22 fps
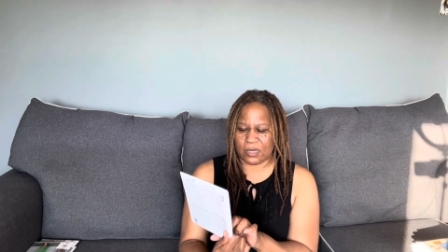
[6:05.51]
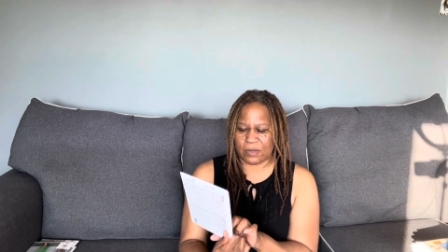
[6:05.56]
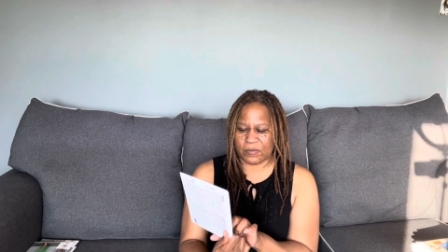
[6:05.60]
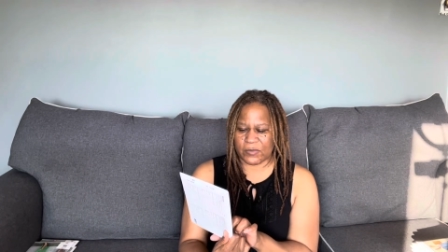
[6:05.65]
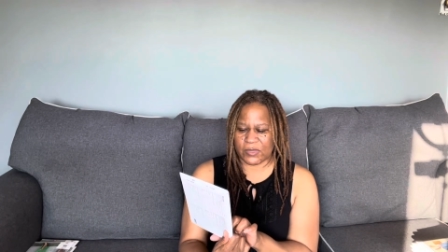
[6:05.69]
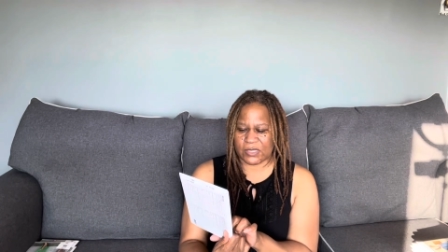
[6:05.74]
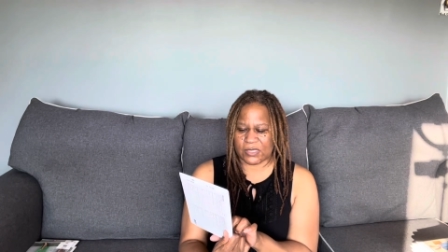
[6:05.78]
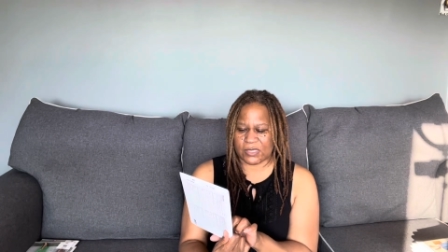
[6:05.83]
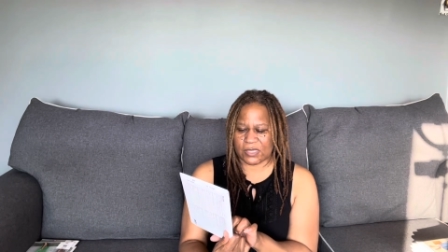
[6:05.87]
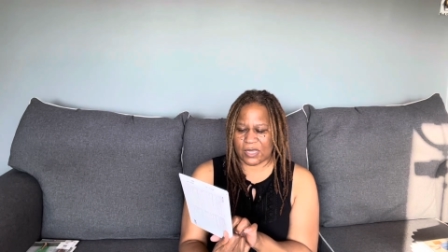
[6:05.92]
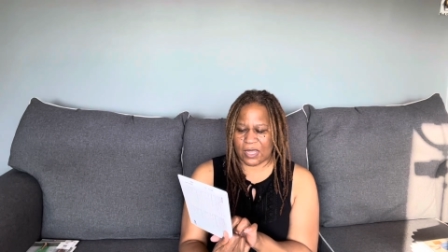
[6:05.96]

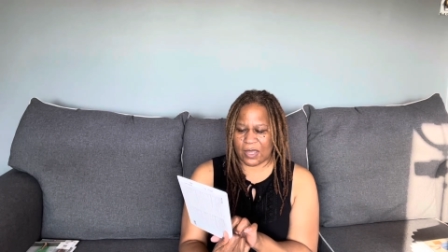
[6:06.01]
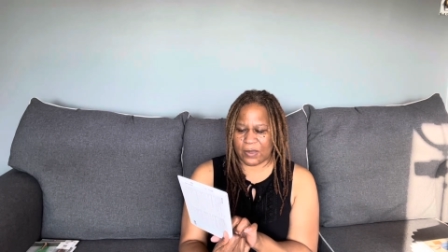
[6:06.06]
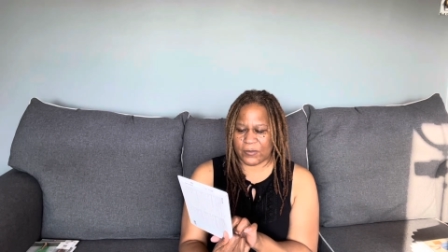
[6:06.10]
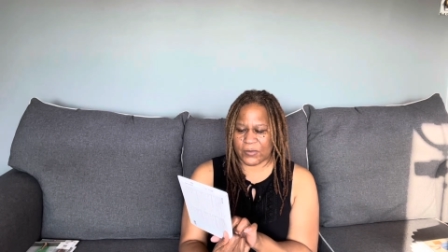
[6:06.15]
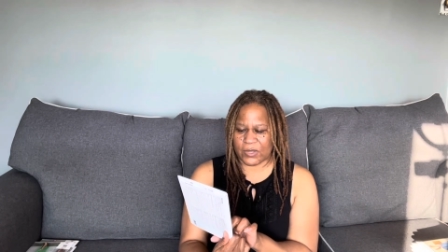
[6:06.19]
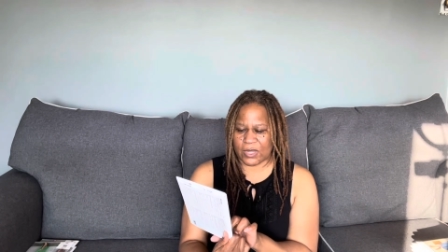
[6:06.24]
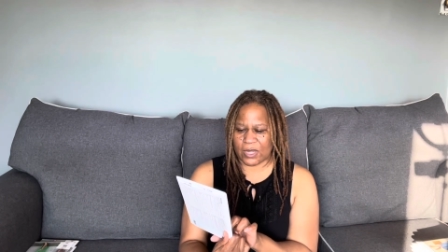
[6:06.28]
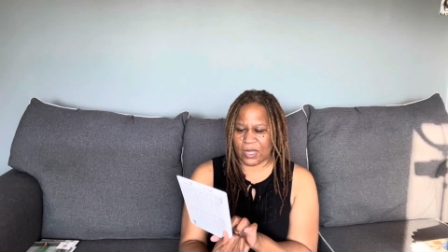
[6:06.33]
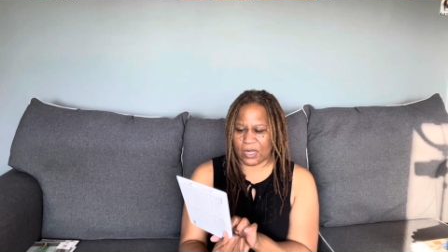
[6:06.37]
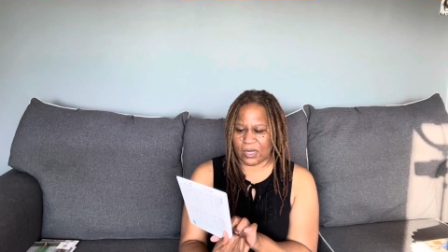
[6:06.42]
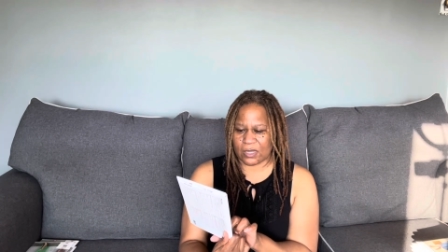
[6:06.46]
the same
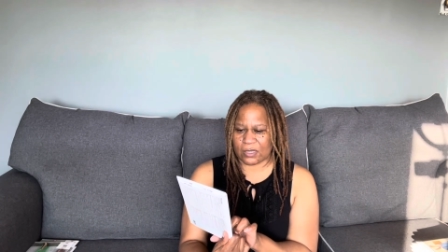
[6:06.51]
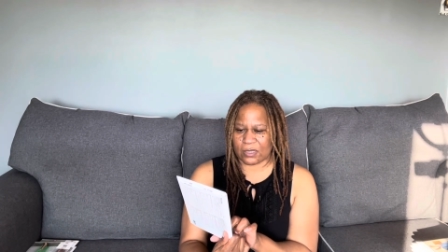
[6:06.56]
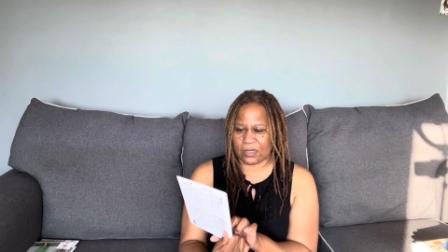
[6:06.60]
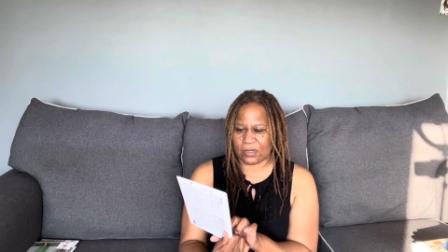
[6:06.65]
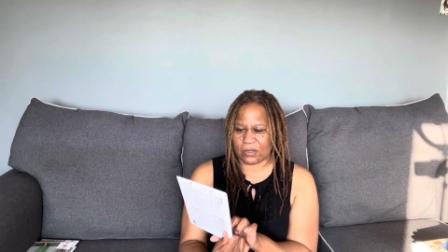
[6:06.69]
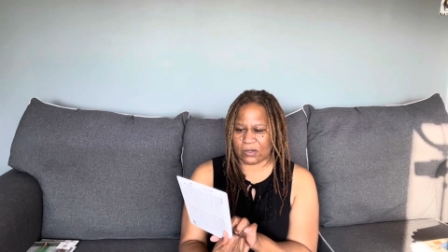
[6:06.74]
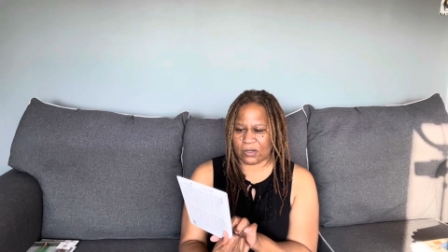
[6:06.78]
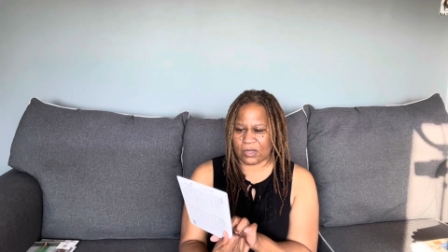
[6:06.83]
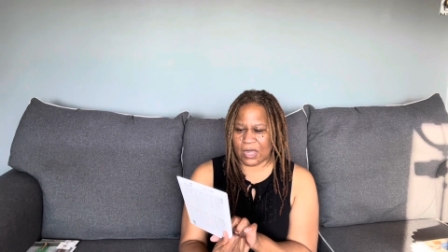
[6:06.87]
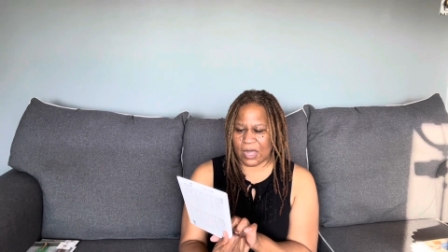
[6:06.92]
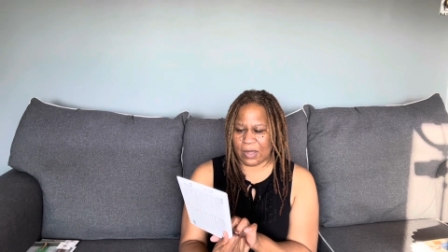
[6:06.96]
color
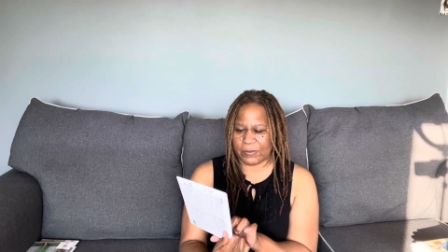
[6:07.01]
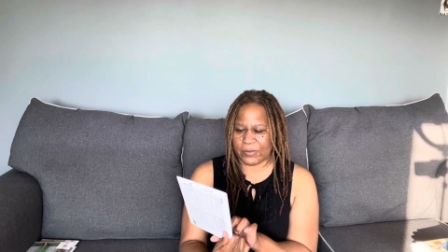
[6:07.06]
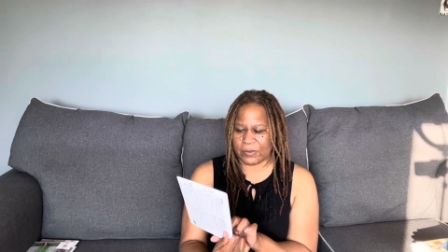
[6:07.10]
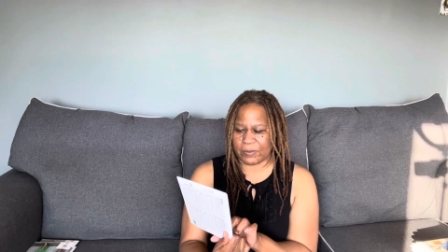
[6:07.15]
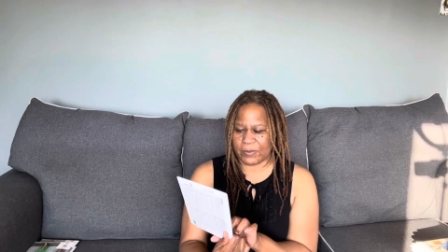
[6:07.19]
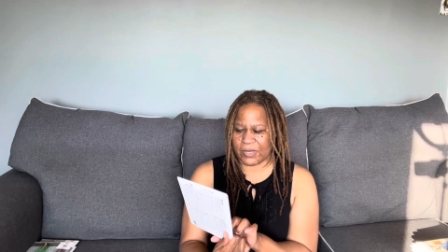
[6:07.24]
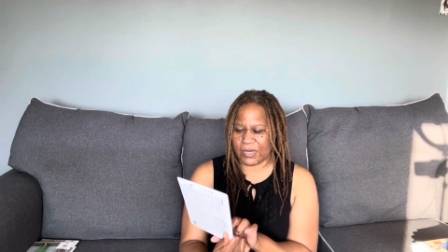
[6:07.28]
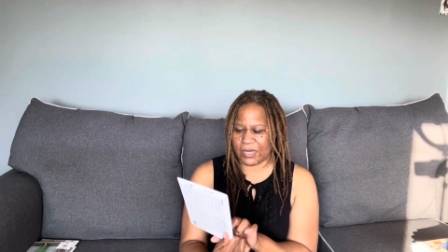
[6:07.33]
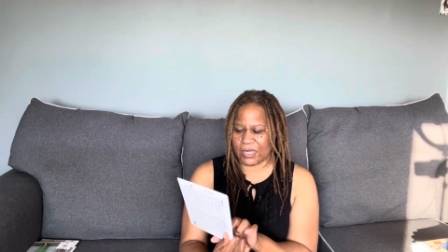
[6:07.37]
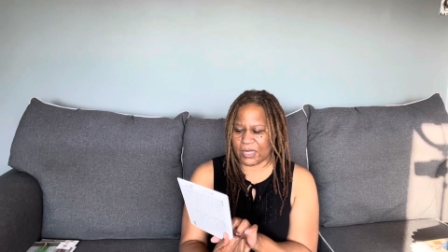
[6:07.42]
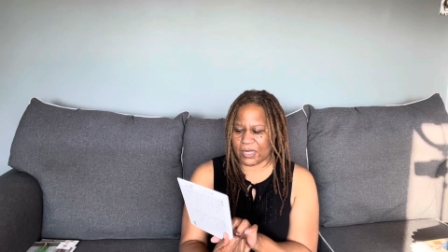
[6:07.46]
or
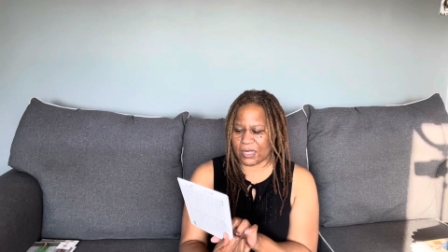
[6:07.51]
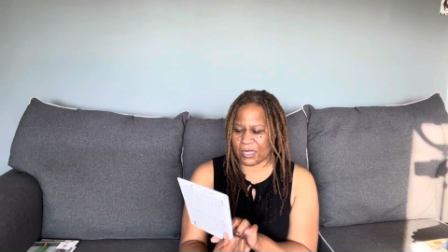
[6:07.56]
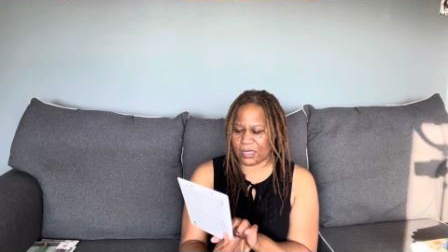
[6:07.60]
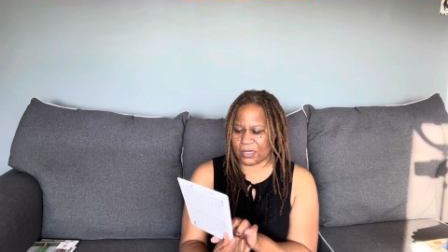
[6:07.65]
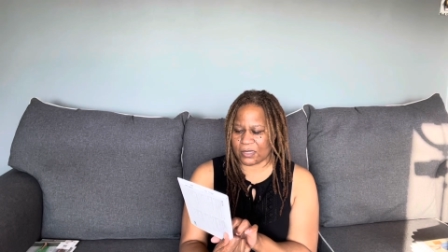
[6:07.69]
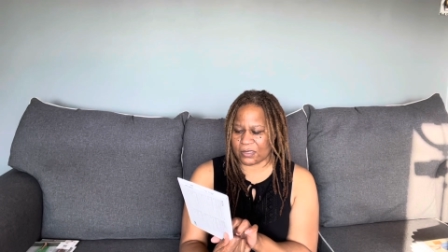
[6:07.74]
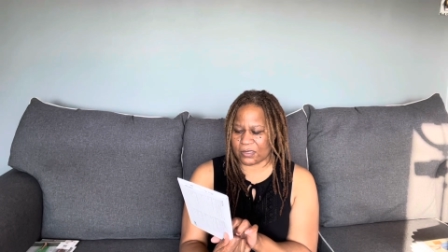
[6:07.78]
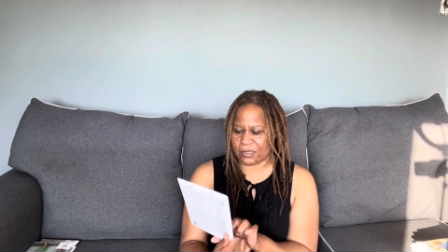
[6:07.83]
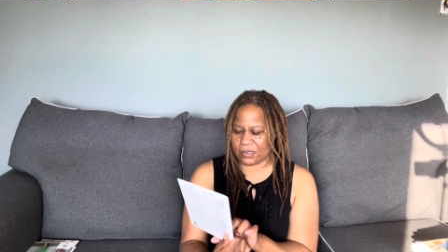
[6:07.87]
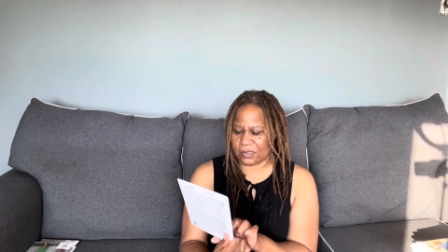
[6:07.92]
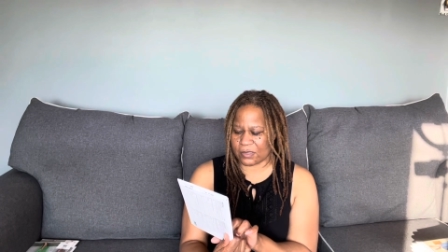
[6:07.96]
complementing
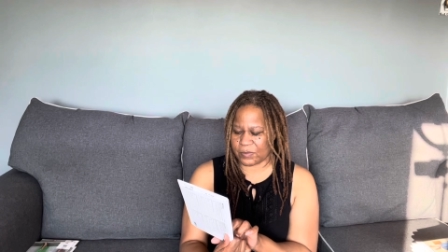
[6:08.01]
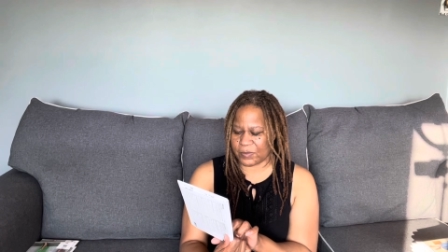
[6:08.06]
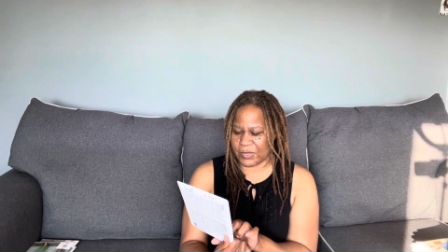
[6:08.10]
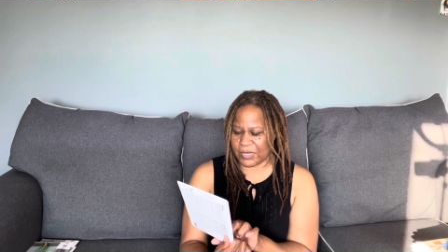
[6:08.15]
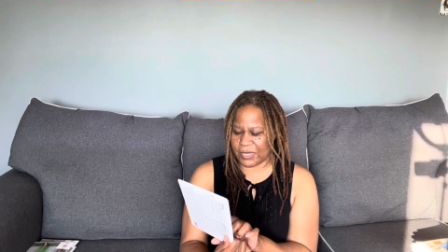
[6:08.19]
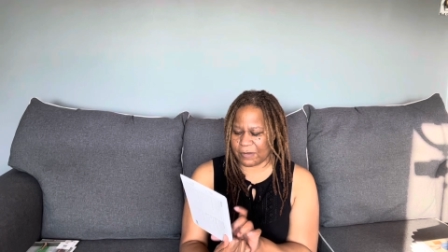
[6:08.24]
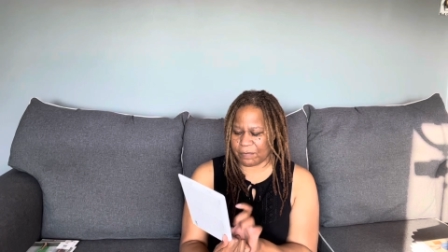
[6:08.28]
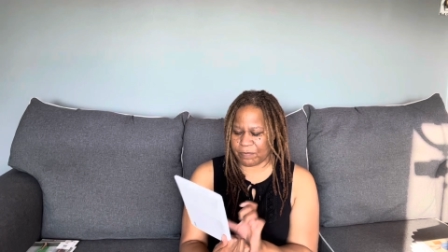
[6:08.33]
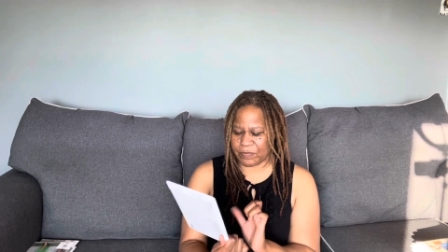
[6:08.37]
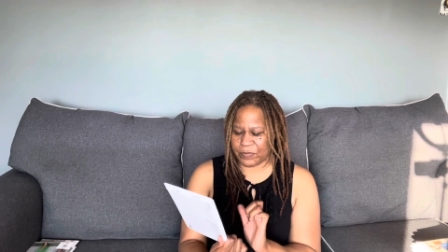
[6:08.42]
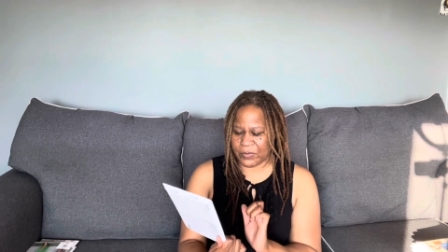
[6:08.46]
colors.
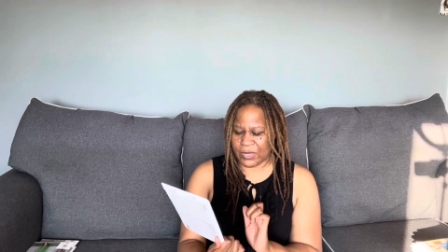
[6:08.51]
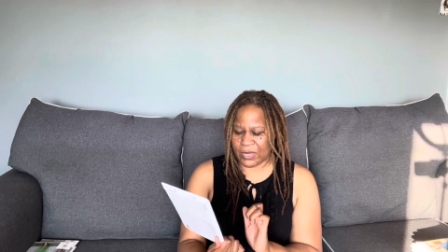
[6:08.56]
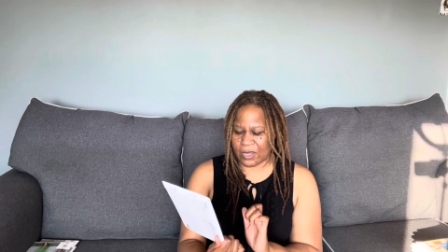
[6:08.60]
But